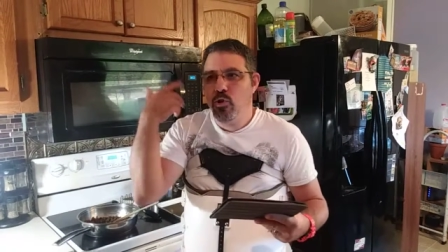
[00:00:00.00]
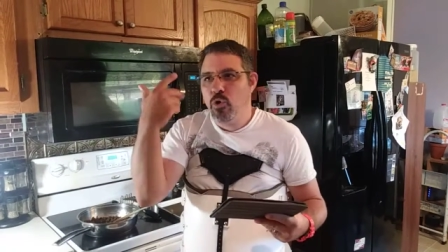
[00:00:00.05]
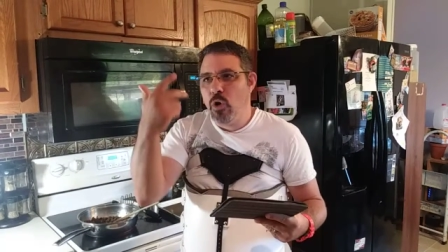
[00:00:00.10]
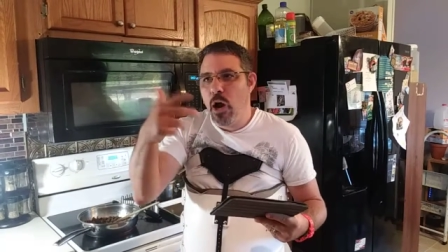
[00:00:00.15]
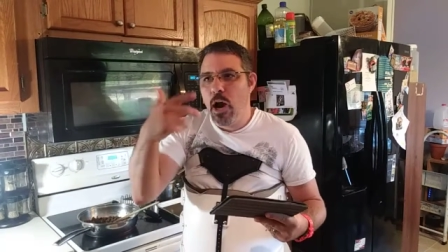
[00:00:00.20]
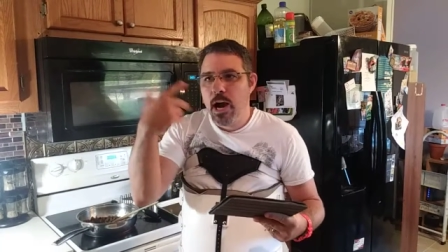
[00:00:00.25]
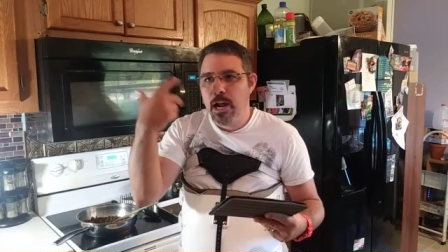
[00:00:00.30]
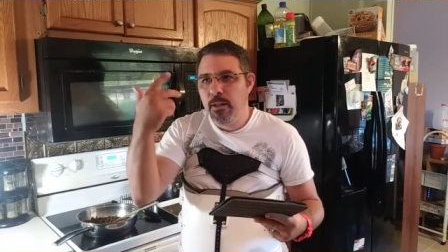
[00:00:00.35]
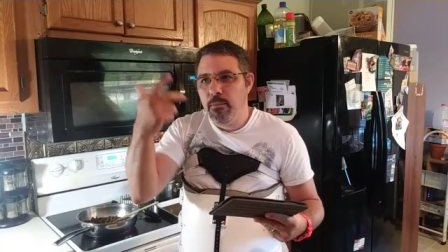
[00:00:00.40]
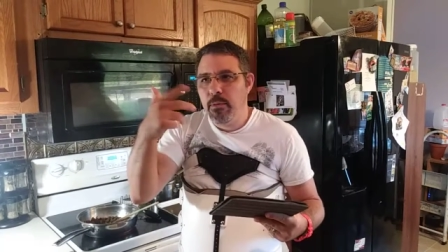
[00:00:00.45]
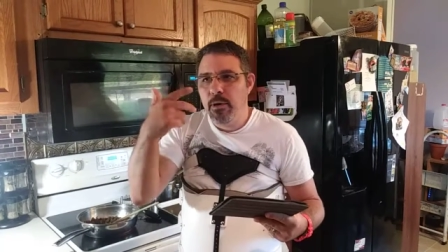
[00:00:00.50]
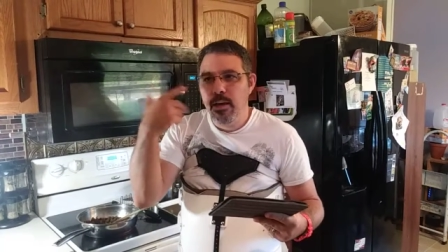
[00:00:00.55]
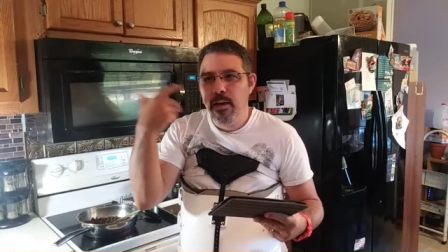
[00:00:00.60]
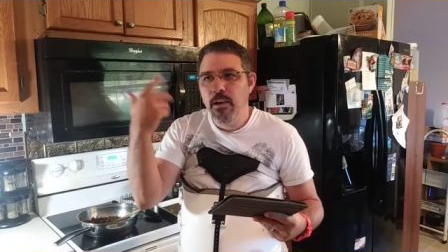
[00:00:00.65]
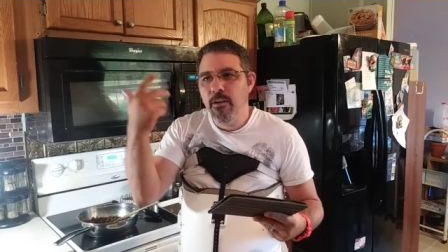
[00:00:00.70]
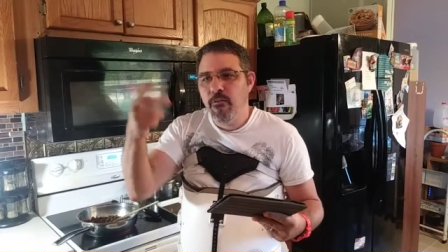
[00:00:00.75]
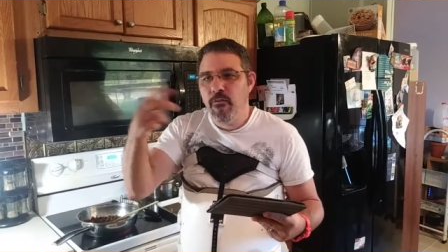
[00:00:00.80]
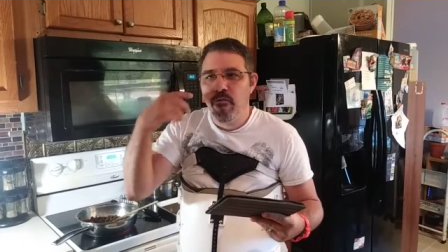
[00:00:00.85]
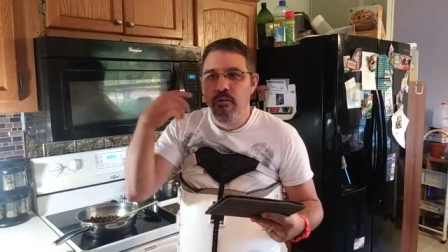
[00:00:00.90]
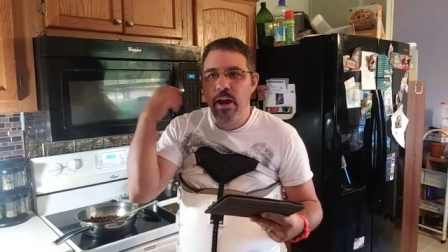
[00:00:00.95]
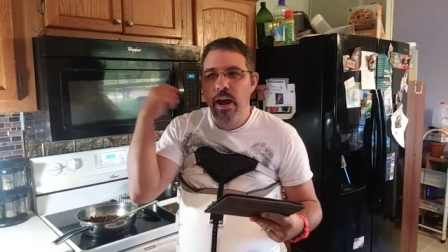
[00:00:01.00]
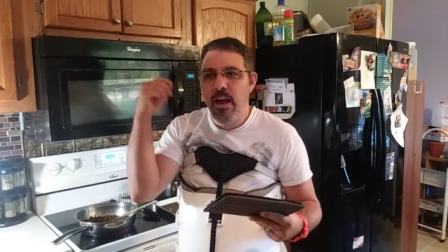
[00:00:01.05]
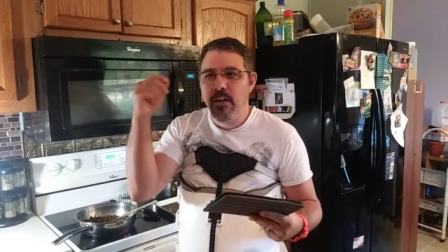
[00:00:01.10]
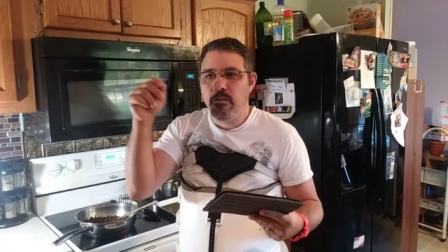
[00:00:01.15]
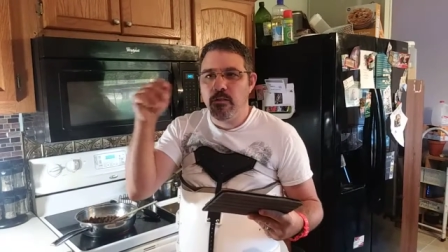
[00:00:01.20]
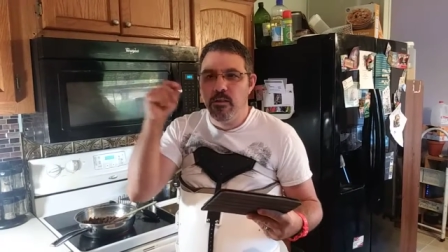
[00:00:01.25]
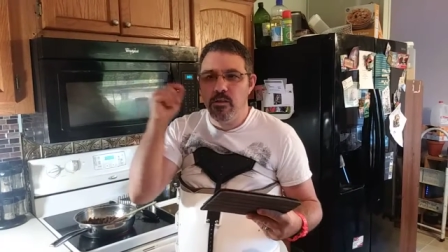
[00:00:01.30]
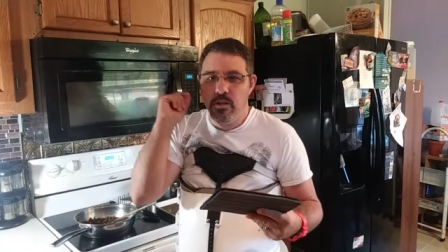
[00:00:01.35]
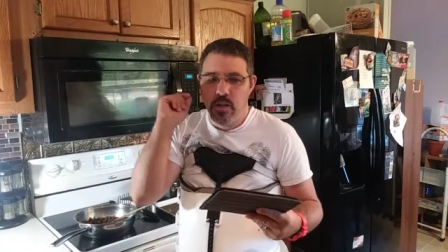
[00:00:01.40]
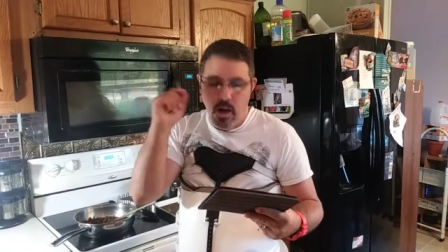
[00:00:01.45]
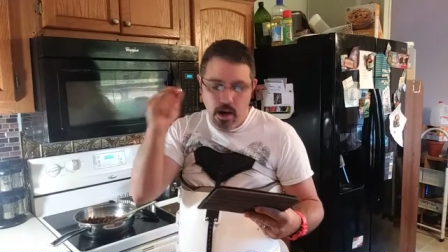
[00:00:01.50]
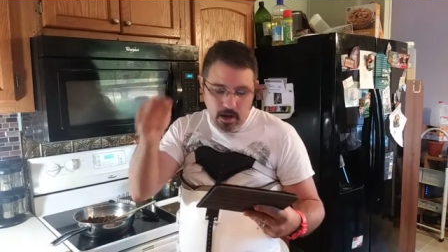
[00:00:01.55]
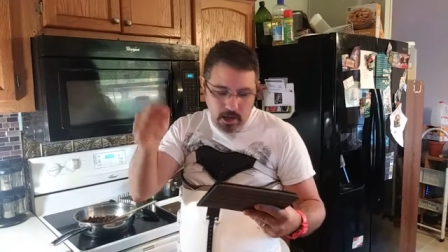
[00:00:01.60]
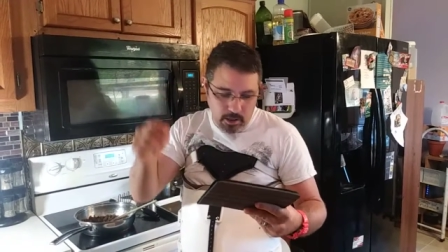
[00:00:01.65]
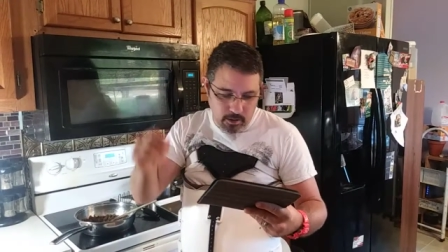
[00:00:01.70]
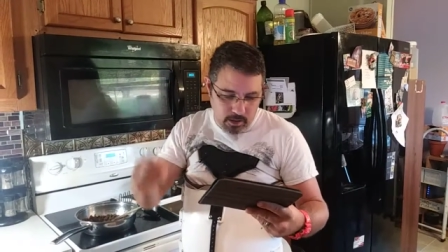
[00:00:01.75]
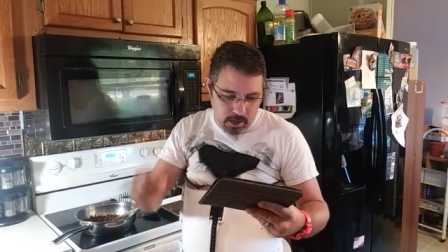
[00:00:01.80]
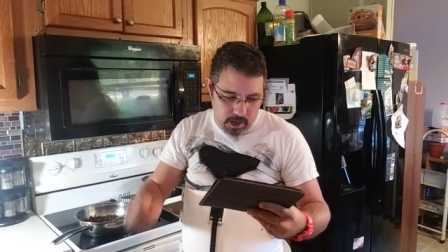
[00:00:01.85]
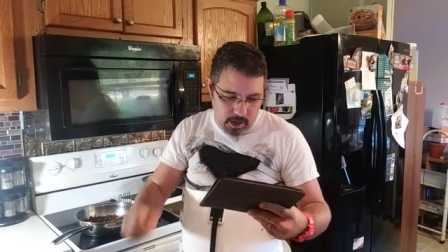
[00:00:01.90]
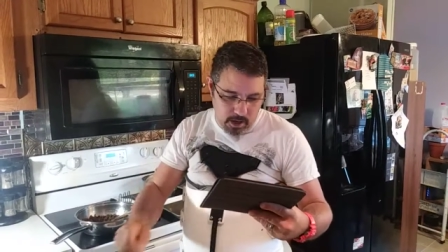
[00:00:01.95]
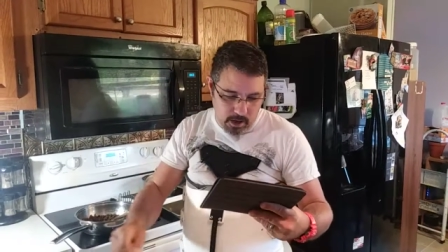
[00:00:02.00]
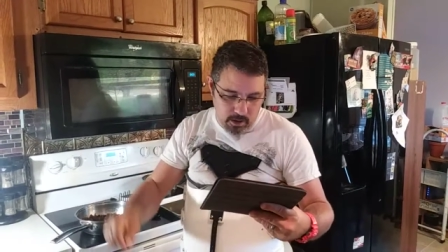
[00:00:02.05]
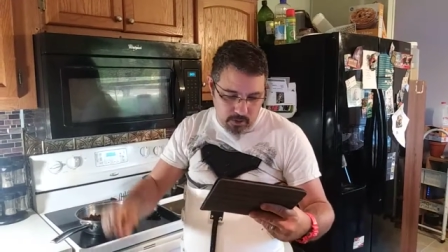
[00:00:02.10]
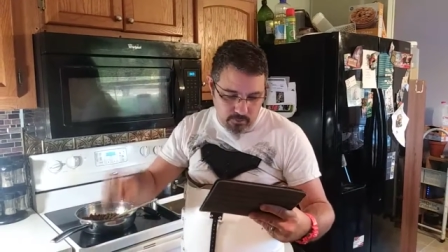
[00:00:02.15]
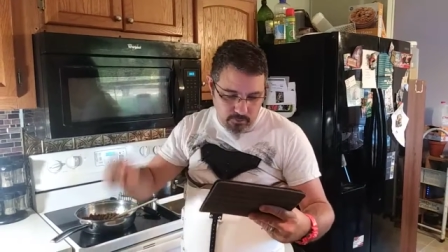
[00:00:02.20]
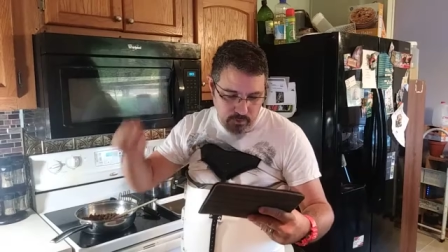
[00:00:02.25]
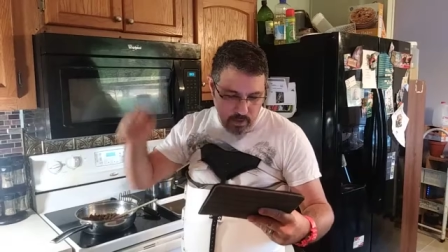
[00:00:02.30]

try to be fast at jotting down.